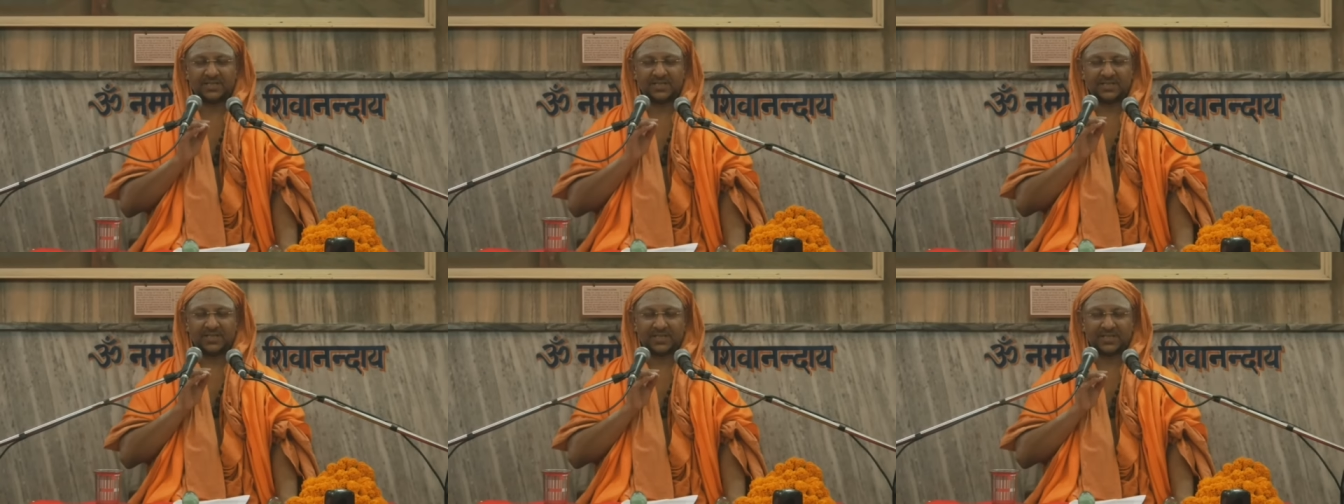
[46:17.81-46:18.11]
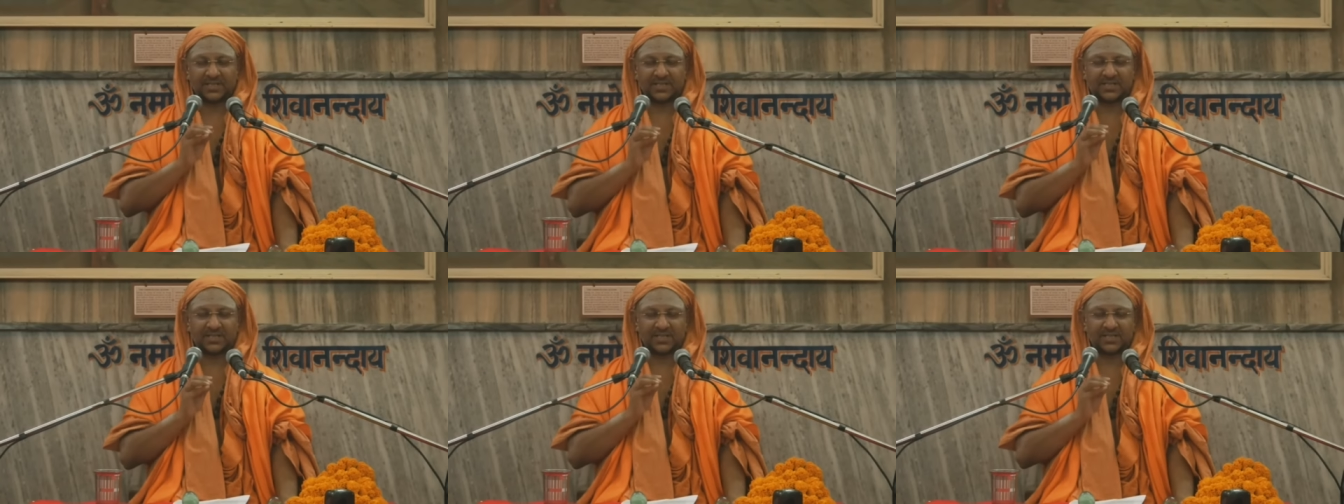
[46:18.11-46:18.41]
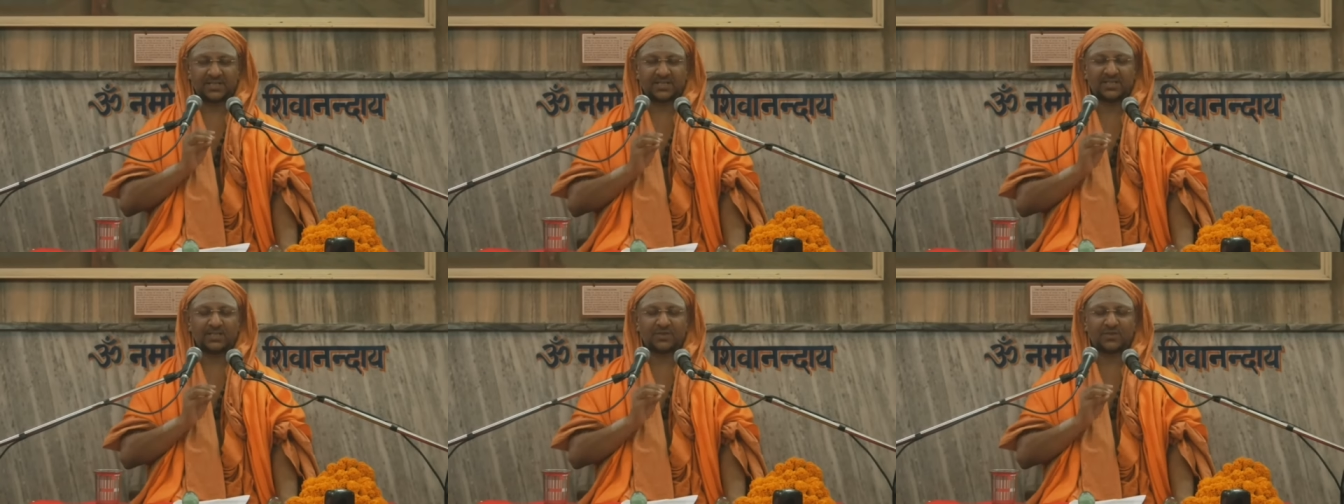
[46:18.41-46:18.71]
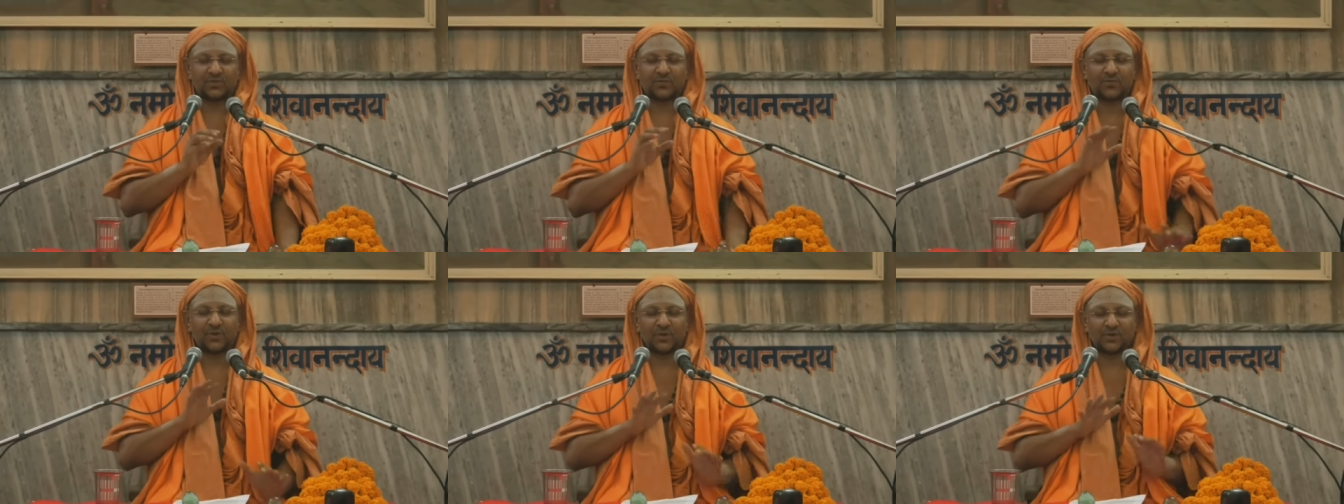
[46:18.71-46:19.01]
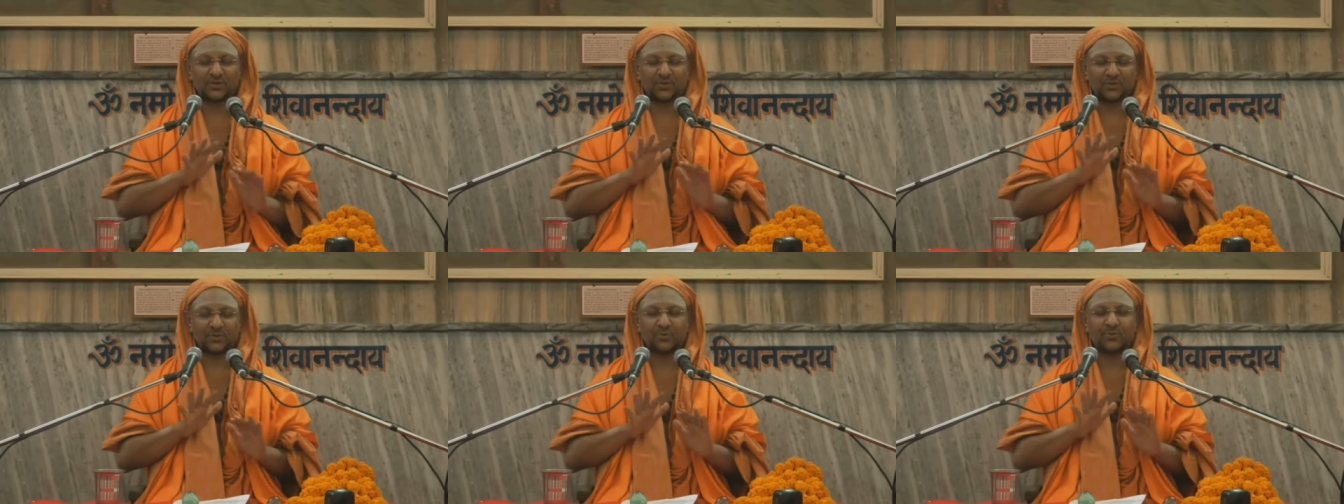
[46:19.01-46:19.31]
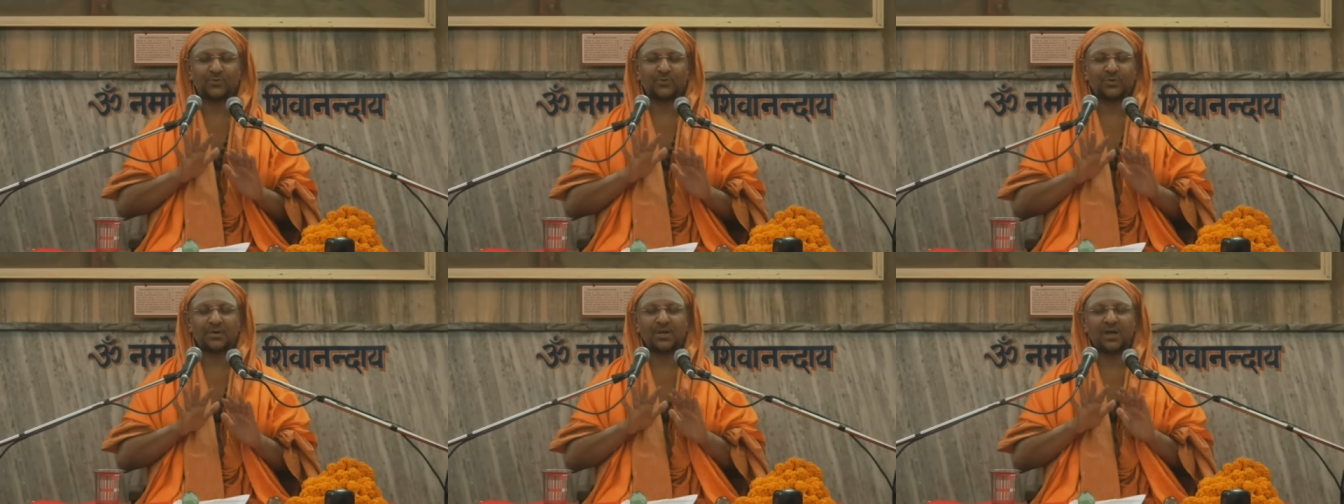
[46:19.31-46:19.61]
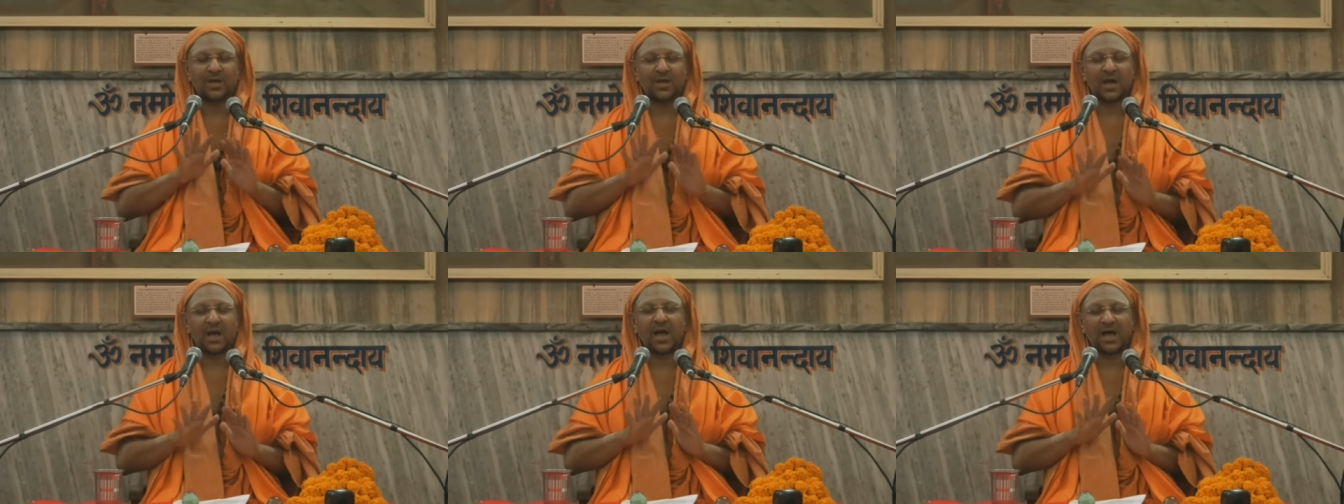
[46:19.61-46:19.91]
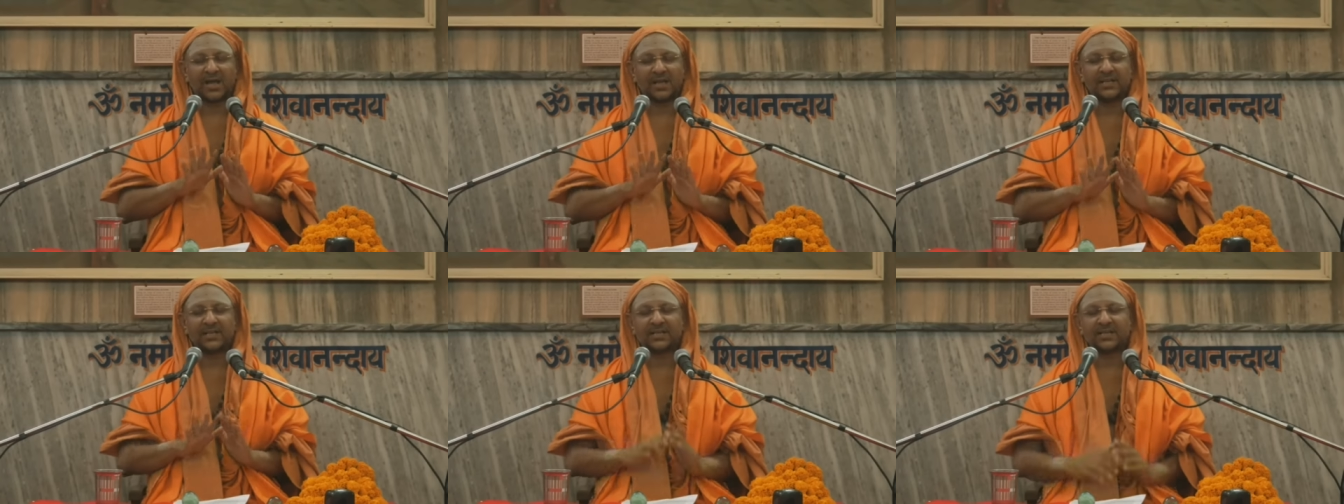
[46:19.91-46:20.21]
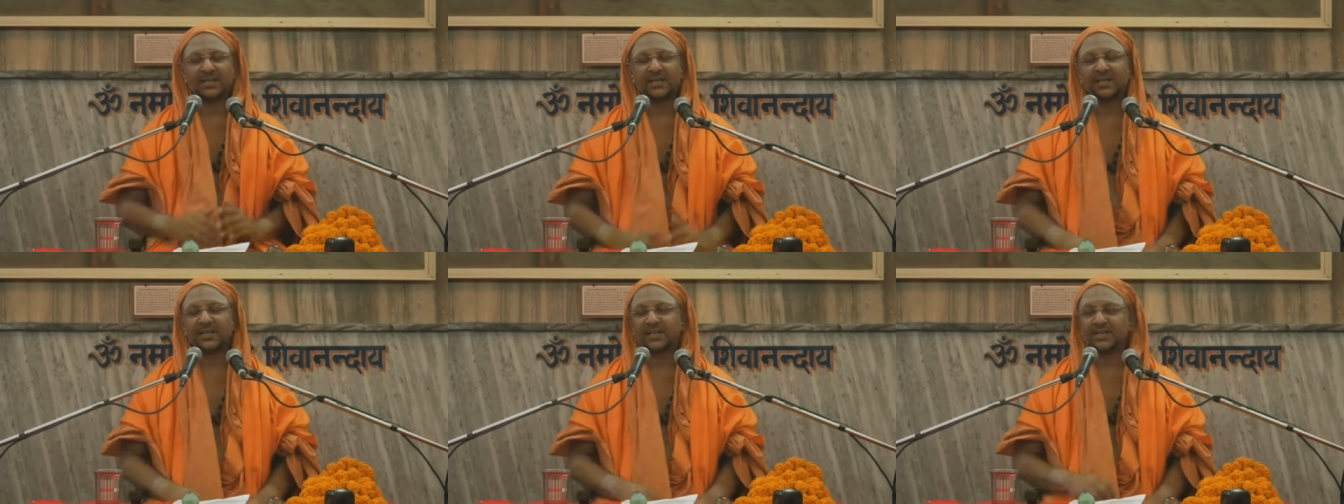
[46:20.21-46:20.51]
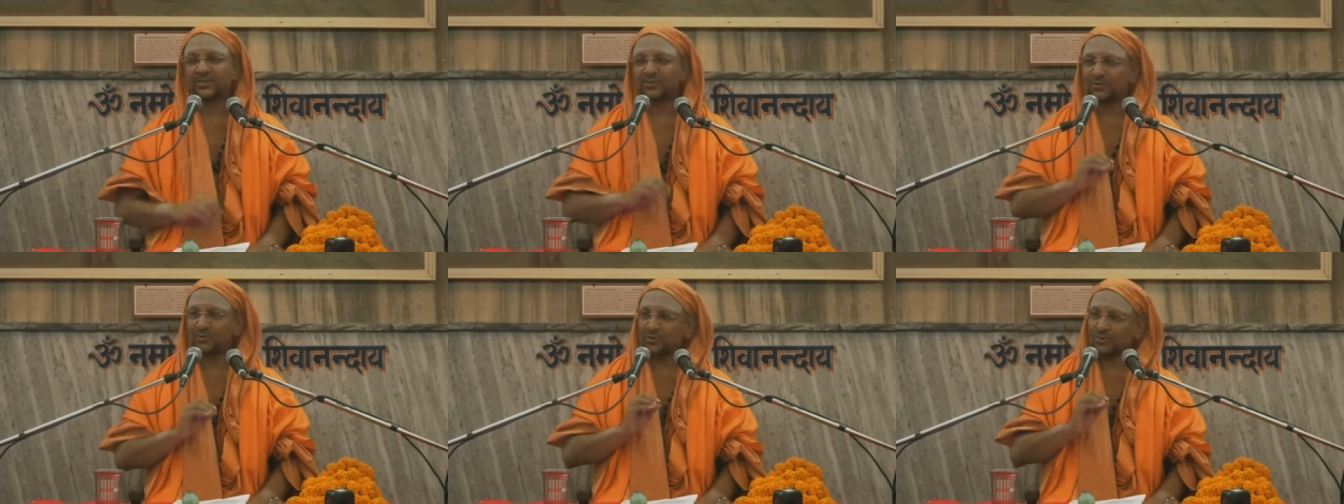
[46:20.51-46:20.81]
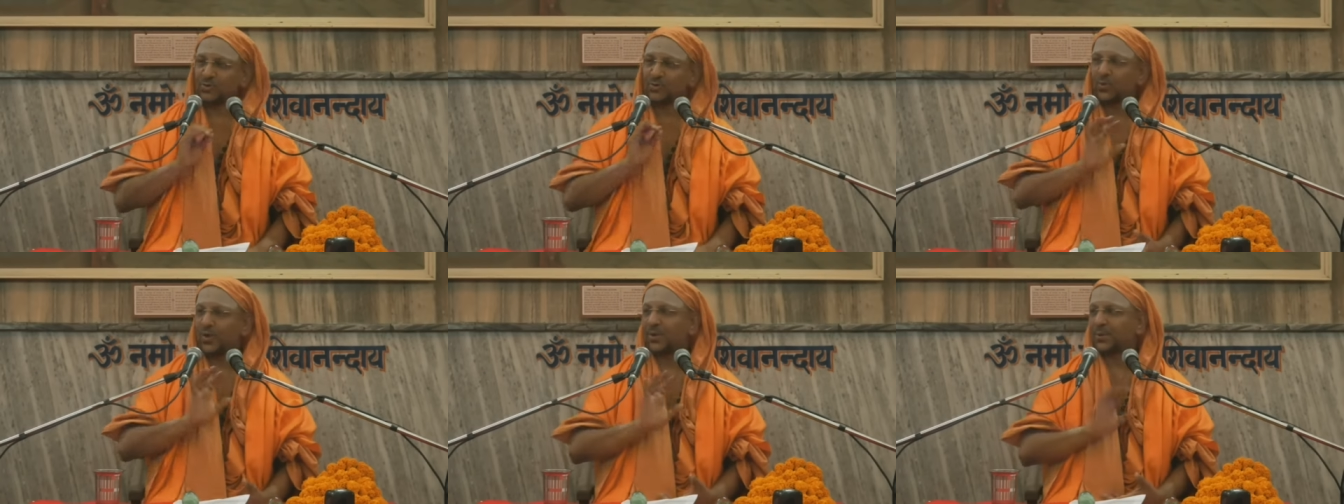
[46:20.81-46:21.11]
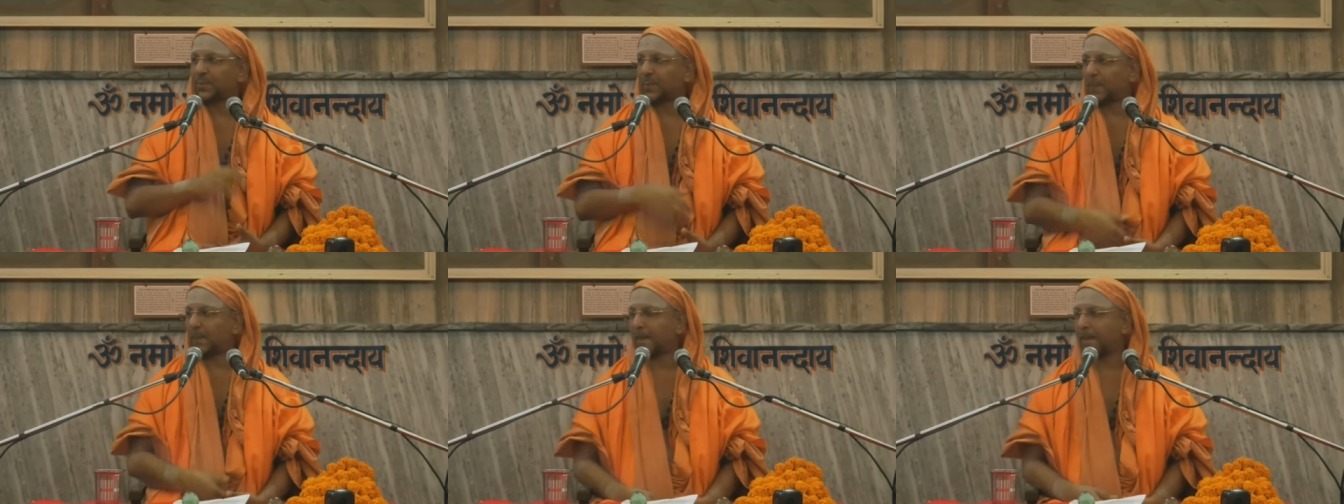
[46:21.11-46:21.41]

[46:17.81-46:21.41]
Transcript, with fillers: this existence of one's own I, is so sure.